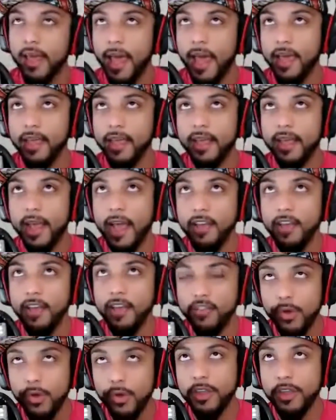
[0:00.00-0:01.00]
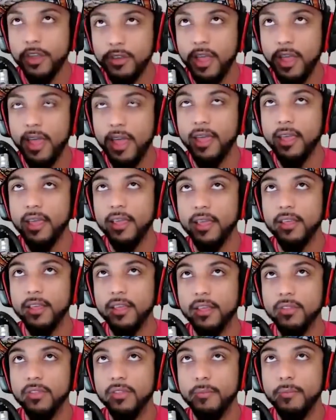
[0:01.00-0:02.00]
as you go throughout your day,
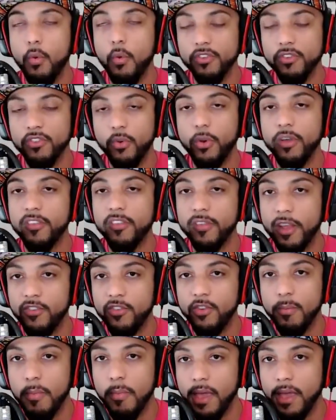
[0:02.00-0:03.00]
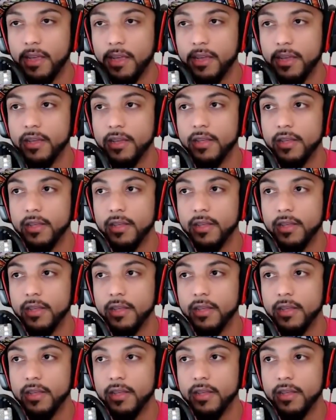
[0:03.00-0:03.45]
the more choices that you make,